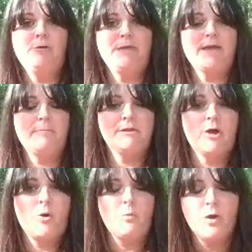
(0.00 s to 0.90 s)
will be coming
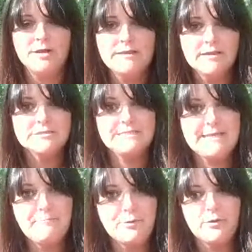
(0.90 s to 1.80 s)
home wanting their
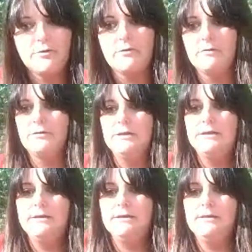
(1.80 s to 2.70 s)
supper.
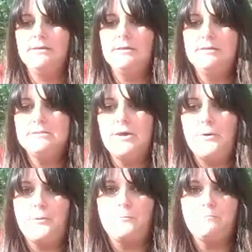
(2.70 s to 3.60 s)

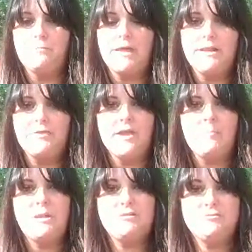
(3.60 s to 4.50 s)
So, and I think I'm
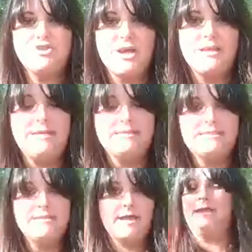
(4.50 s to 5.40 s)
going to do Chinese
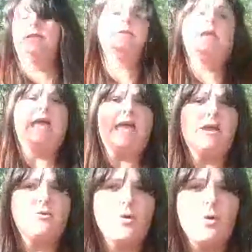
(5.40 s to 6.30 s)
tonight.
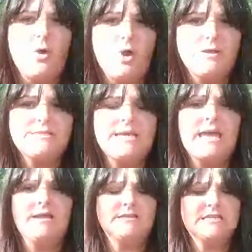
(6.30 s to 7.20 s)
Egg rolls
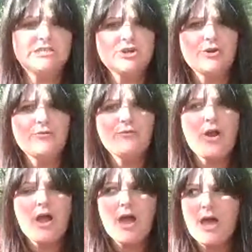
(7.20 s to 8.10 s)
and stir
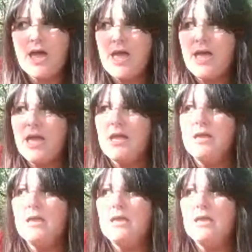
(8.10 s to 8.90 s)
fry.